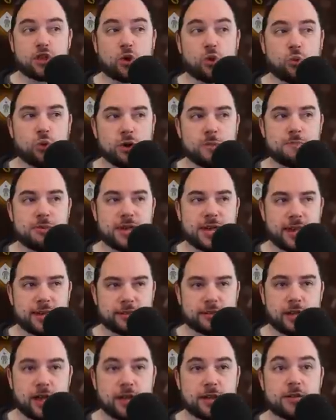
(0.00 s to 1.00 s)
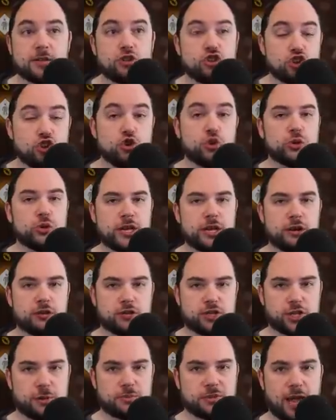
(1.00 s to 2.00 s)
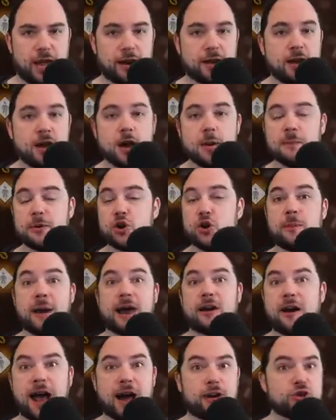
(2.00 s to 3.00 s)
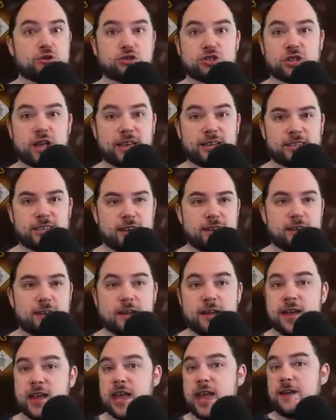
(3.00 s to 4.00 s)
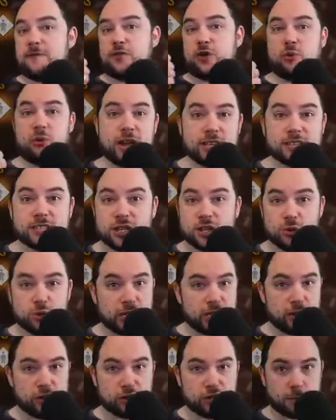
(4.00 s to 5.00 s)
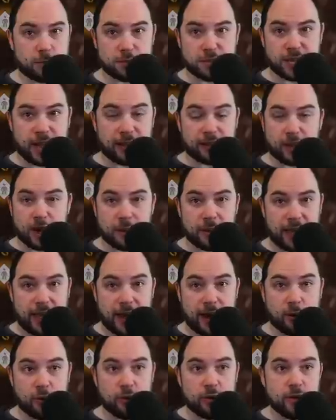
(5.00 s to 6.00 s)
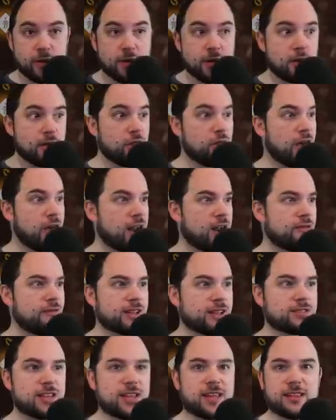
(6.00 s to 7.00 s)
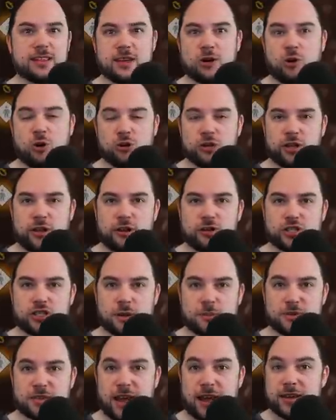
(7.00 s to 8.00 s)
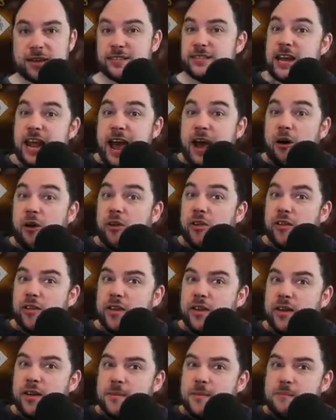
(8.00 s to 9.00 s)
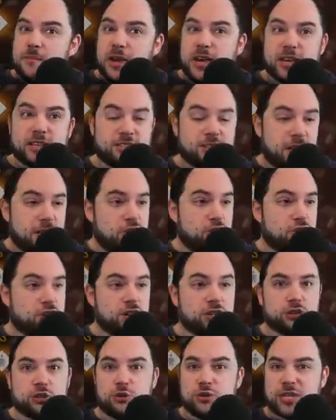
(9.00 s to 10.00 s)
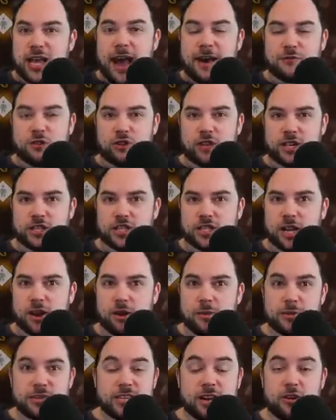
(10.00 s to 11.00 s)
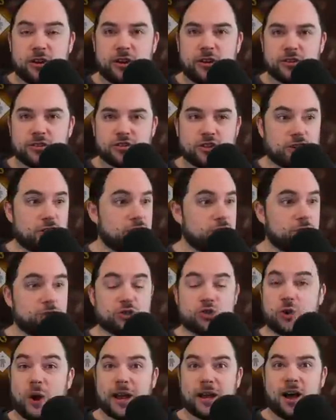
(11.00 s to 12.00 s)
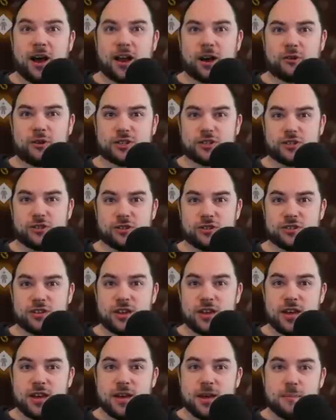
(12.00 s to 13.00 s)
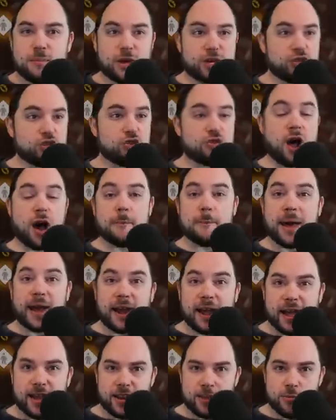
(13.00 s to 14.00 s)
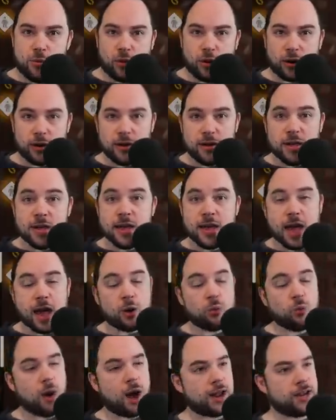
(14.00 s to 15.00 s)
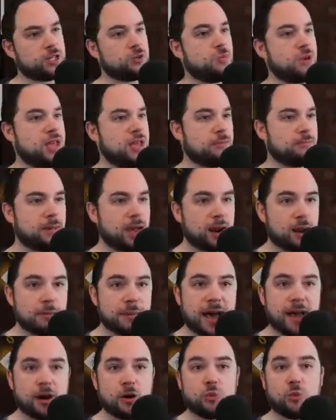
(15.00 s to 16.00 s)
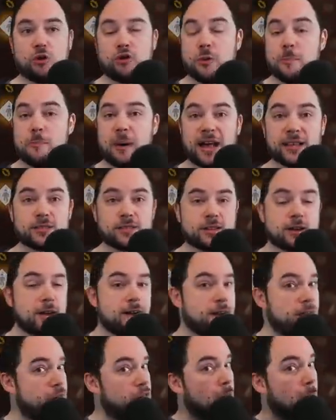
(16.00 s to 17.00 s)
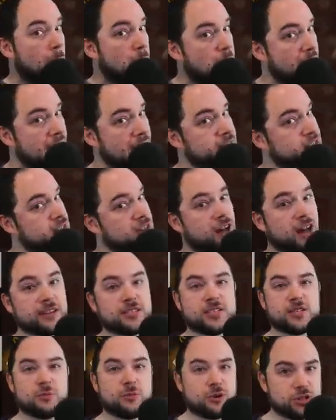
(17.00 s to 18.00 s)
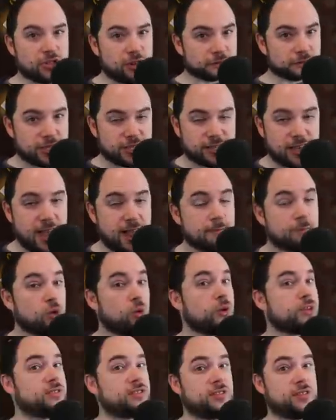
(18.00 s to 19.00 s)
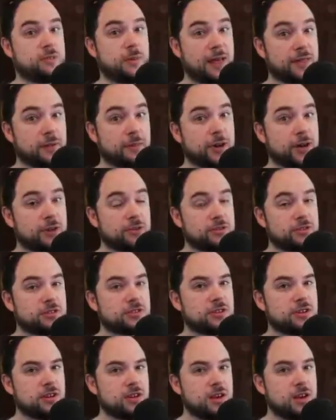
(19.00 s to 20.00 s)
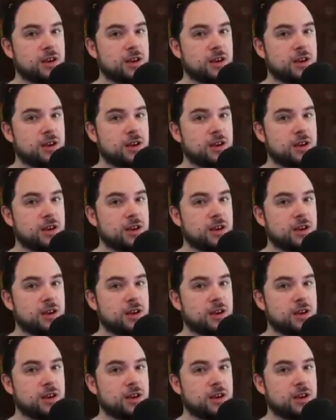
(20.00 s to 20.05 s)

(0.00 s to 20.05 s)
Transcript: there would be a, a new leadership set, but no matter how you slice it, if there is a new leadership set coming out, then investing in the old leadership set is an L because like you're going to lose half your legendary materials, you're going to lose your iconic crystals because you're not meta anymore. And why does being meta matter? Well, the best the best customers of this game, the ones that spend the most,